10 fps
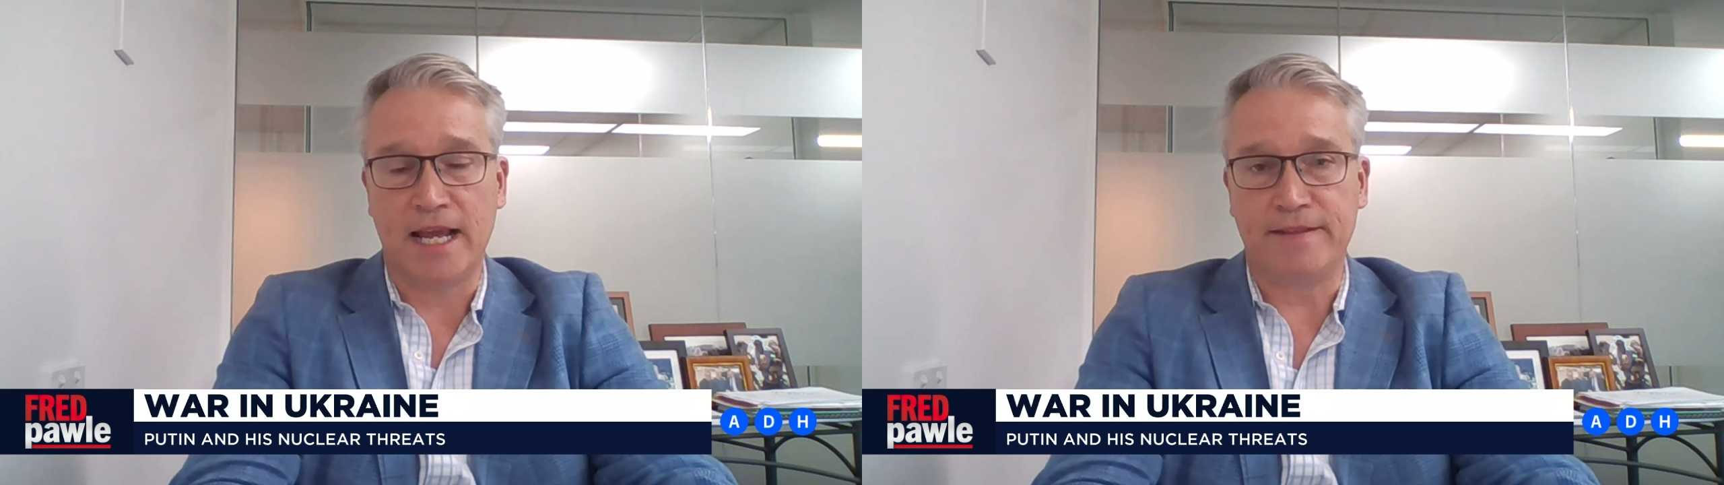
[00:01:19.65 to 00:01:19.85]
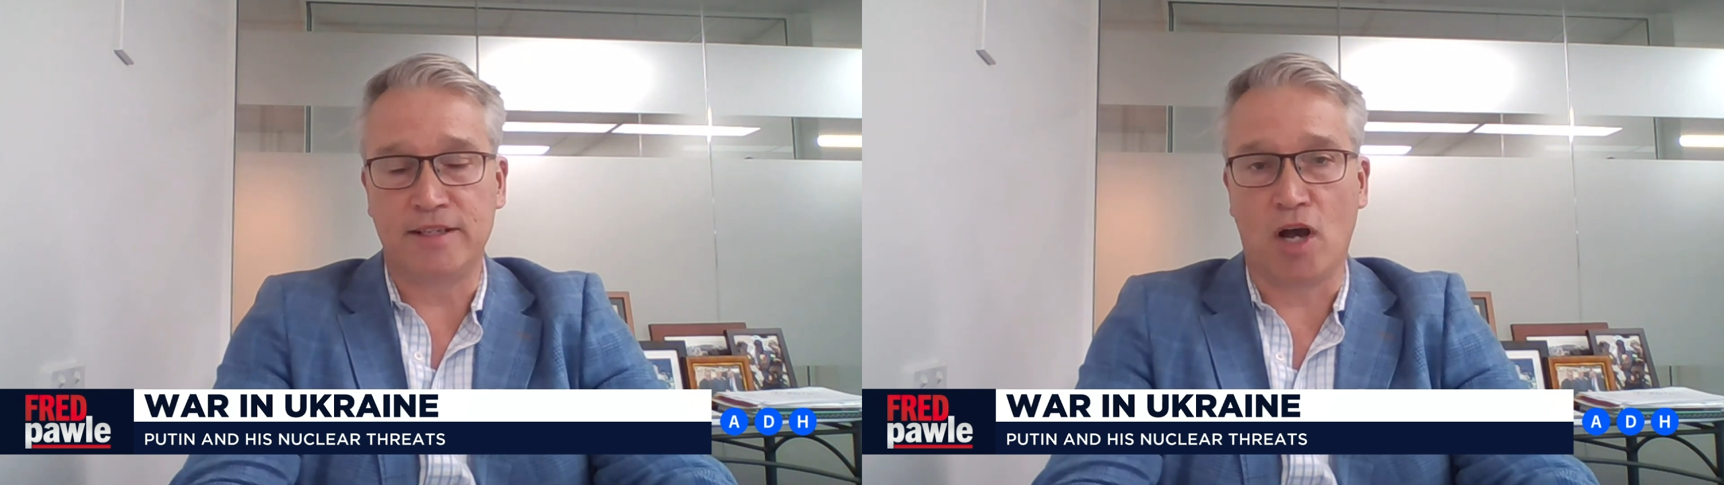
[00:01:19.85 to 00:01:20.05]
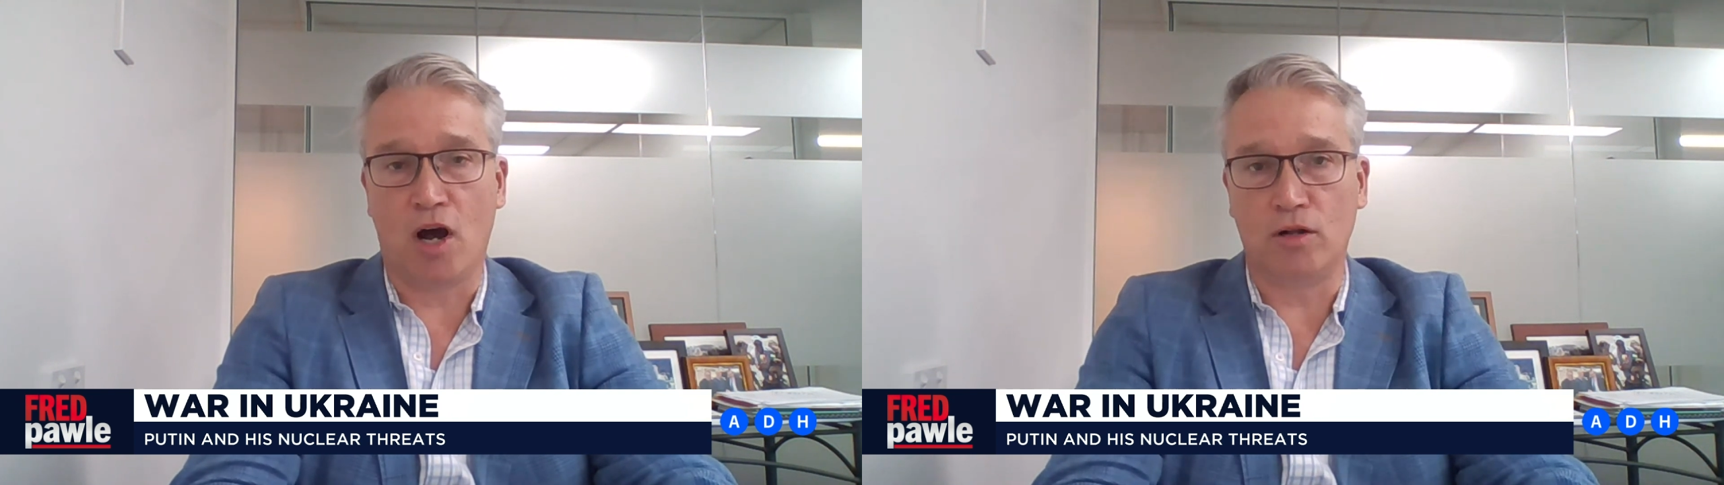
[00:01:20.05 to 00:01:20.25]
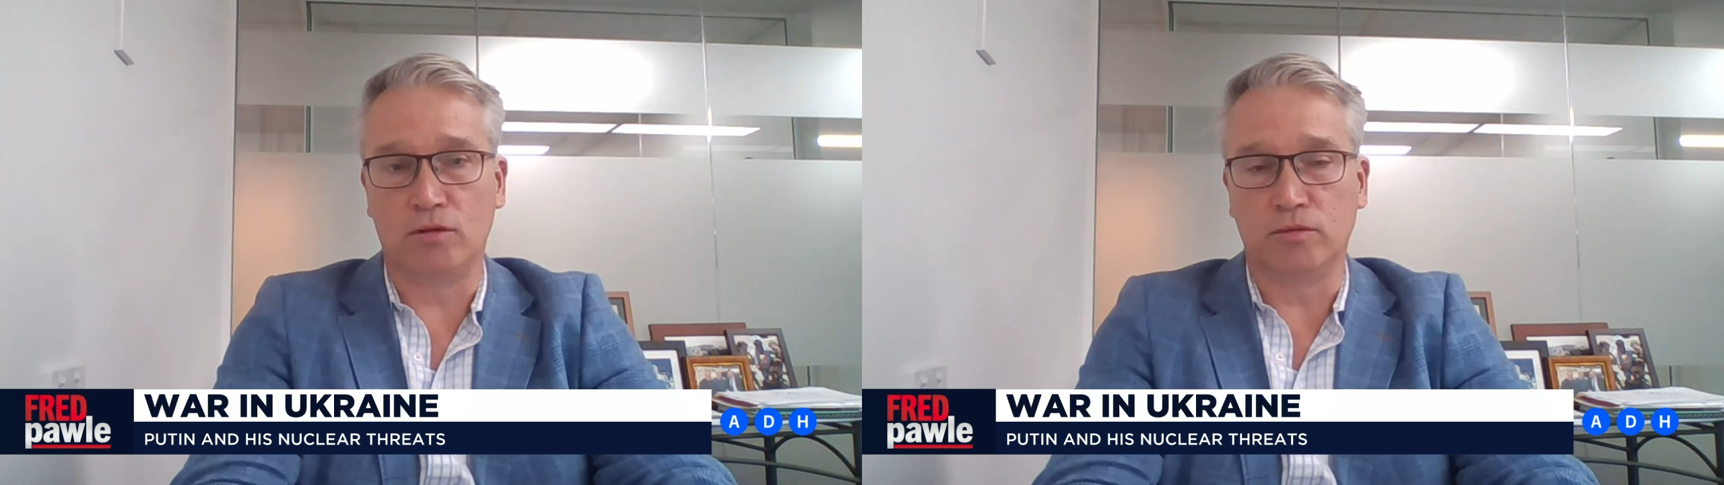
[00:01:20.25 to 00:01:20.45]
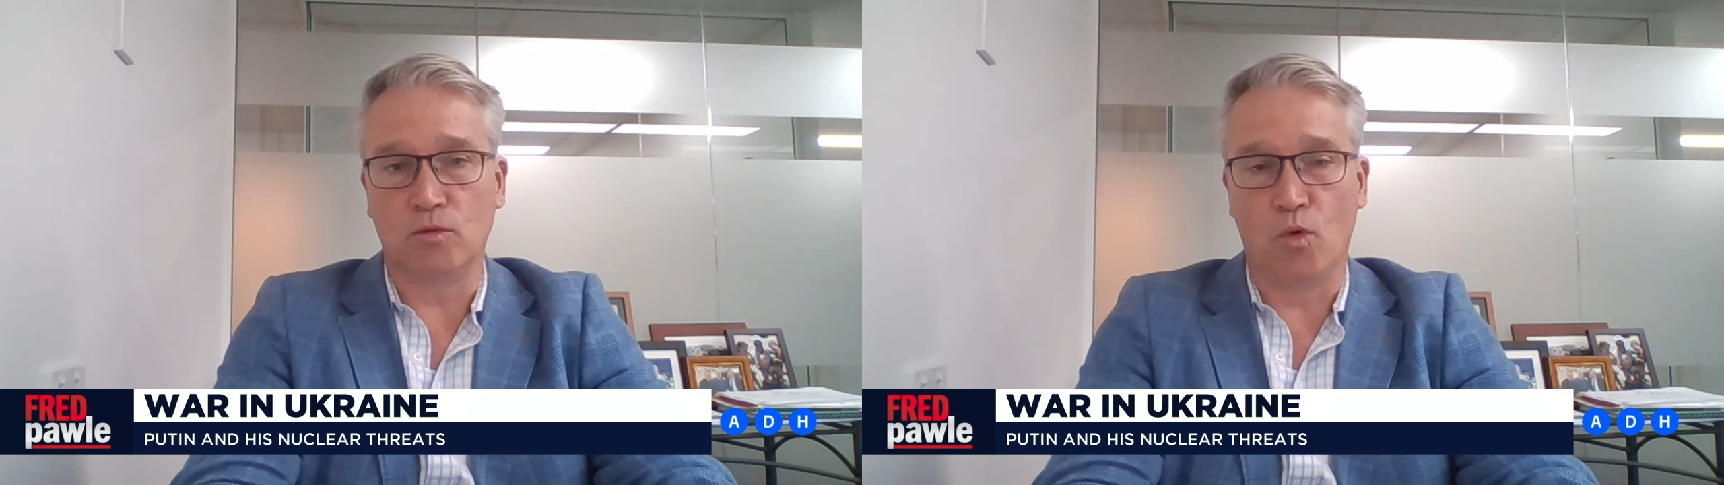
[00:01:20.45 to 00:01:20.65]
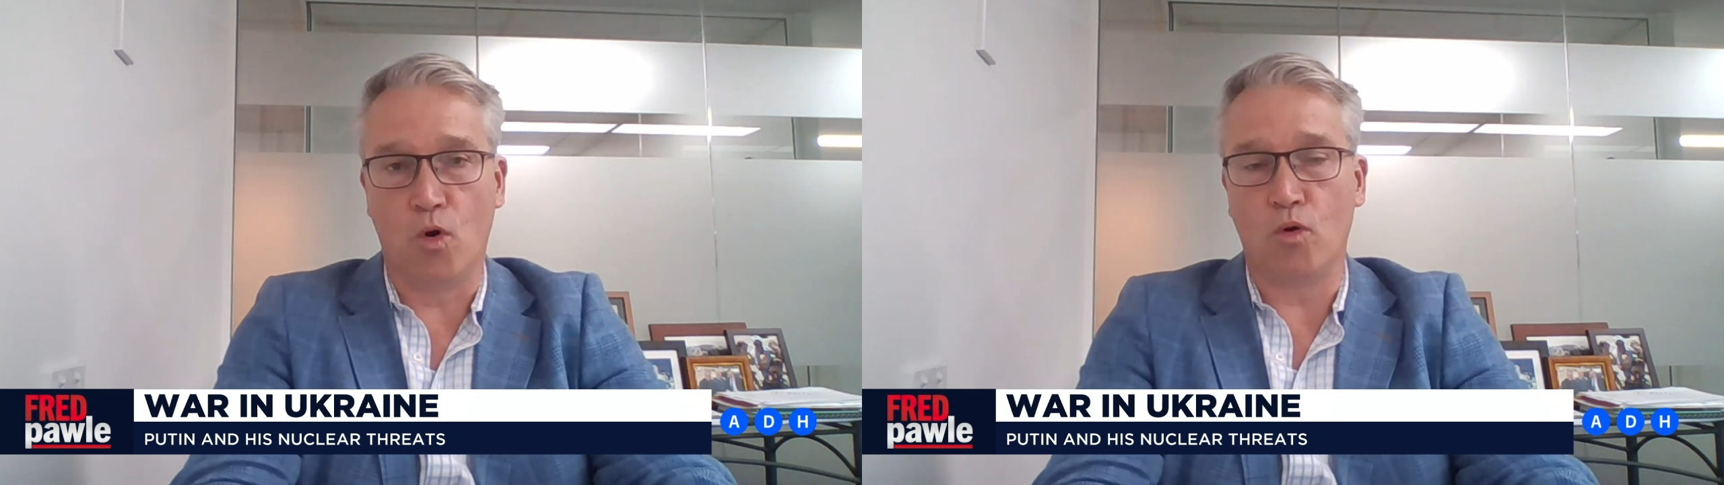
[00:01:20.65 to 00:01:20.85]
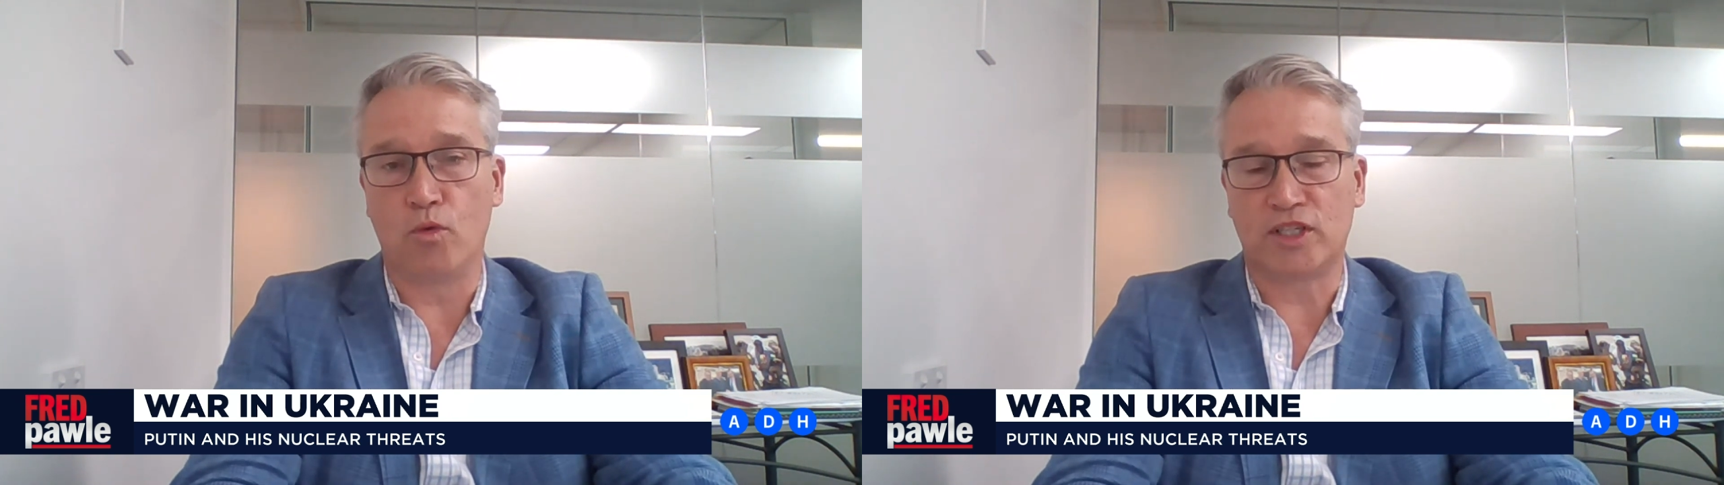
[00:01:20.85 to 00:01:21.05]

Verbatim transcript: And this whole war,